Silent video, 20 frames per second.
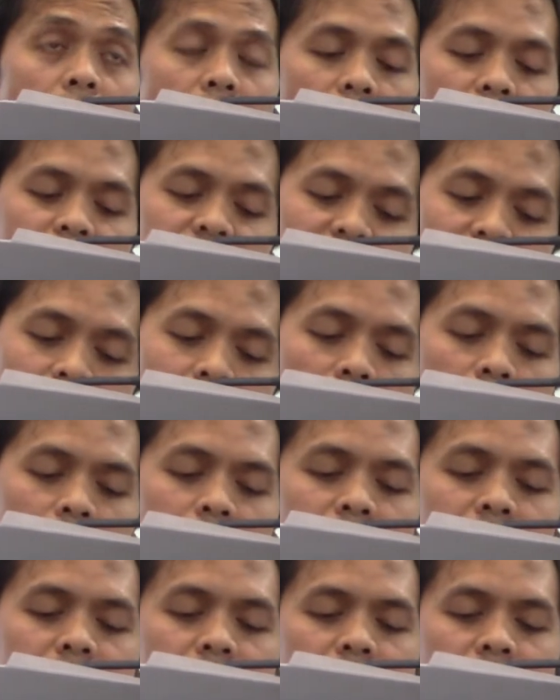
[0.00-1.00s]
At
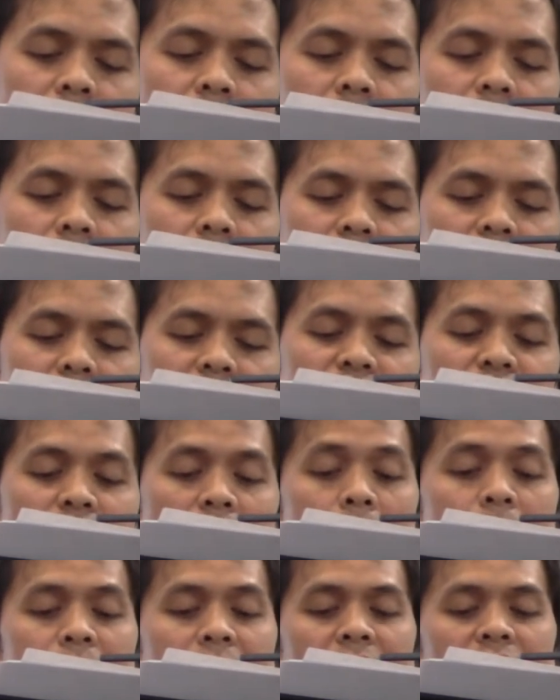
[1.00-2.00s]
time, they
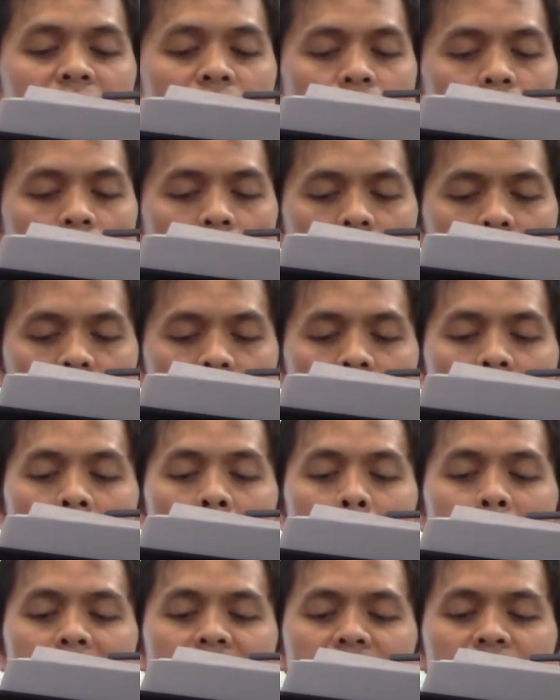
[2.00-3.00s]
trip and fall,
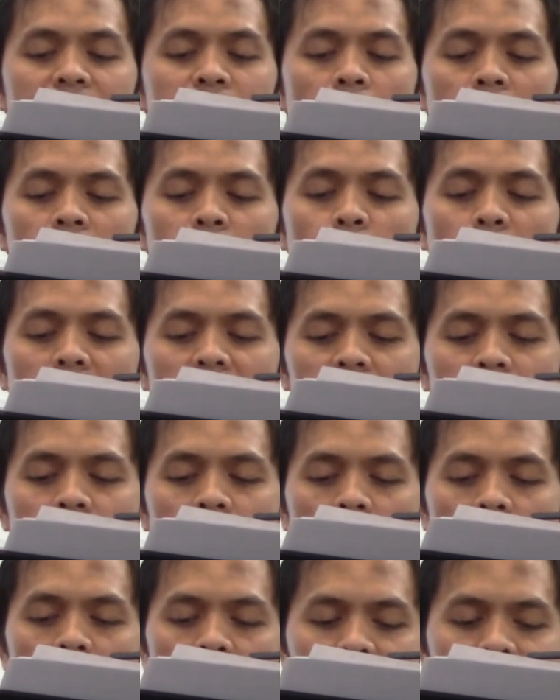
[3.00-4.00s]
but they don't wait for
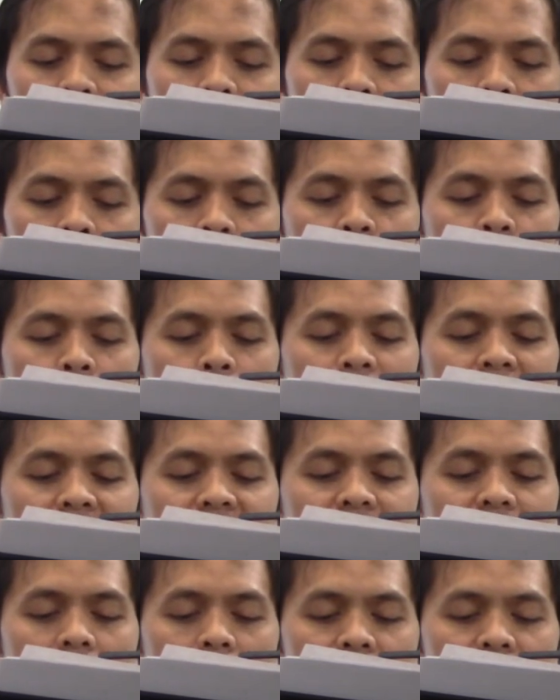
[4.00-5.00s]
a long time to
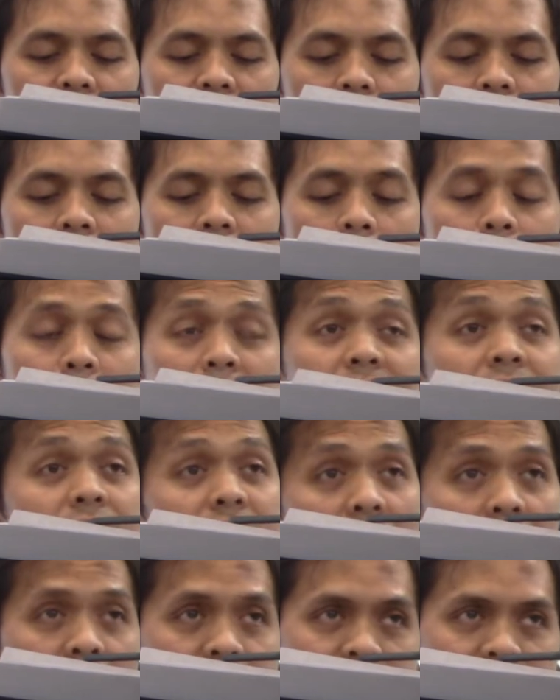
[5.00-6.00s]
pick themselves up and
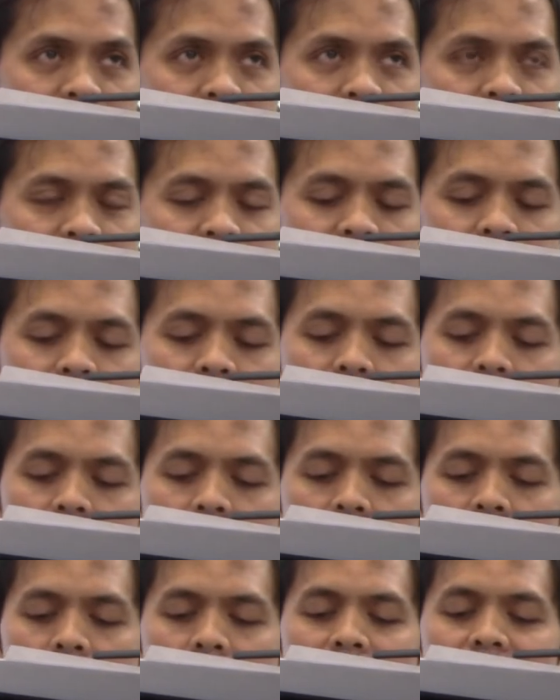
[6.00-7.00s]
rise again.
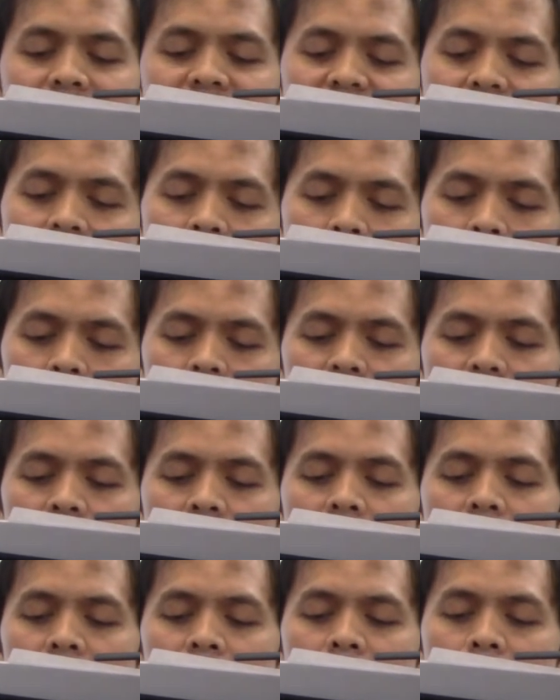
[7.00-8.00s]
At time,
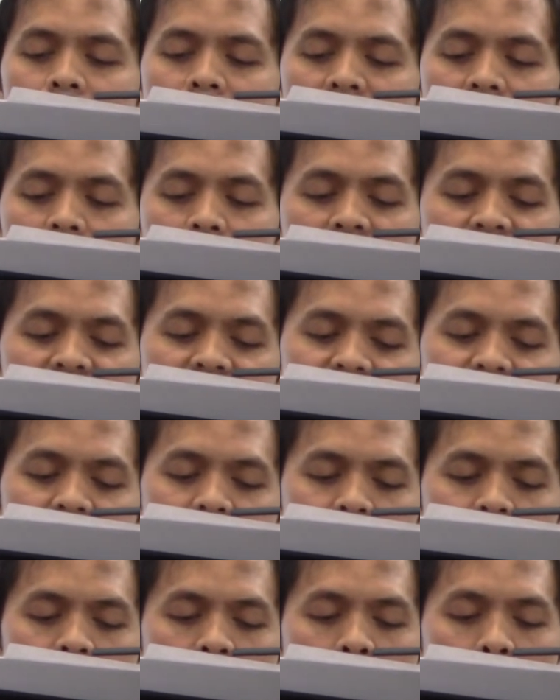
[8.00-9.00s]
they make
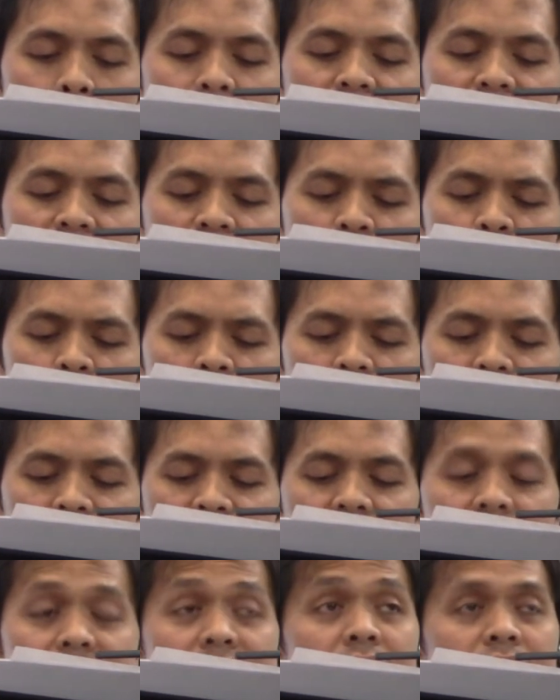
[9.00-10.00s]
mistakes, but they do not
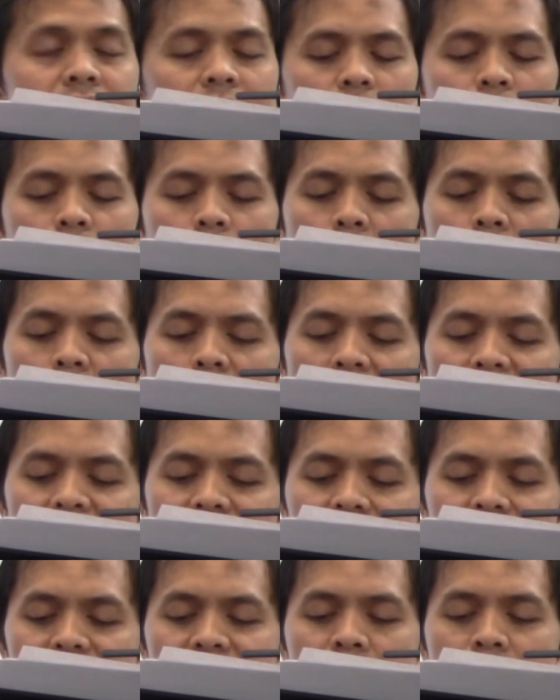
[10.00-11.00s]
hesitate to
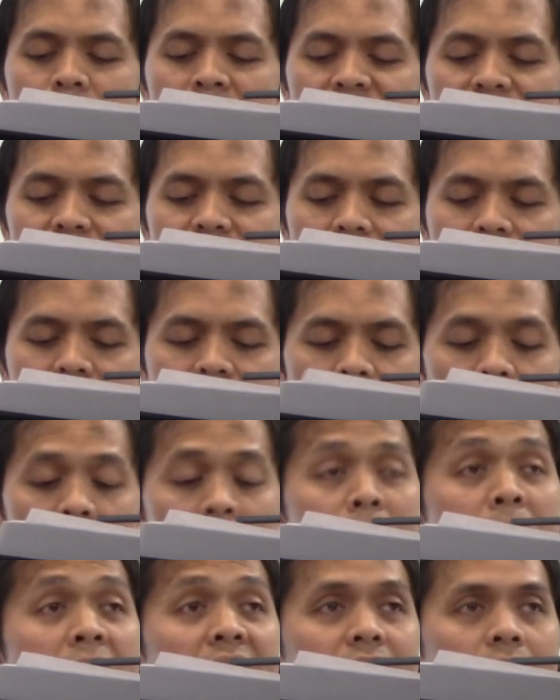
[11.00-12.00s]
correct this mistake
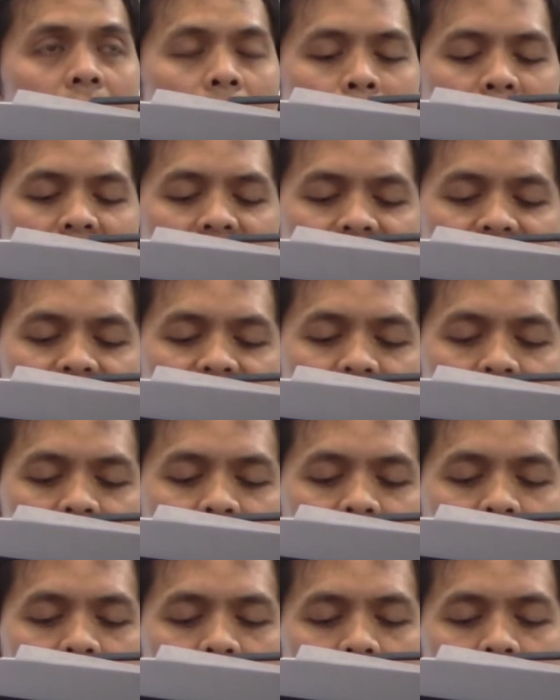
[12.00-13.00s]
and make amends.
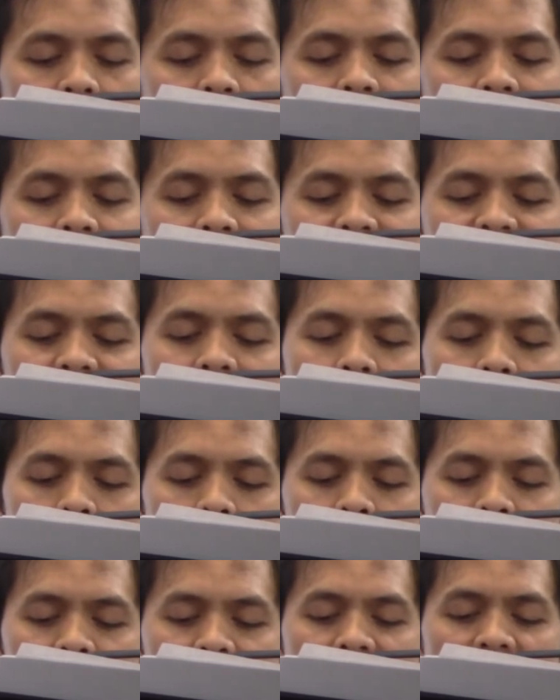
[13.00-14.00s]
At
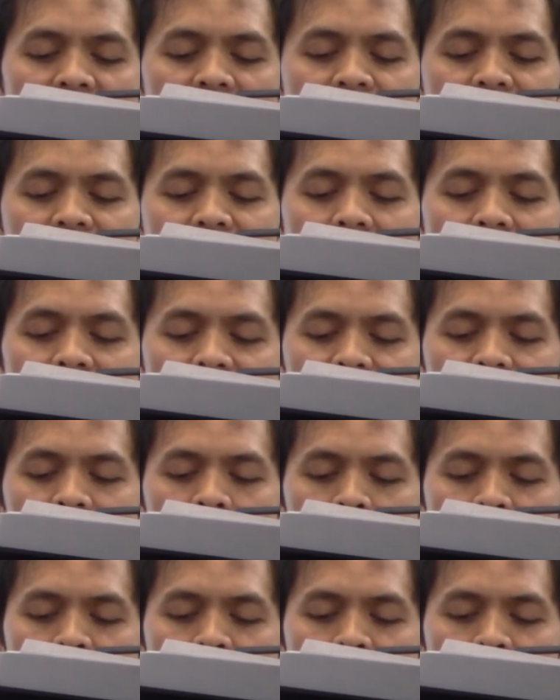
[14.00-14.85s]
time, they have cut and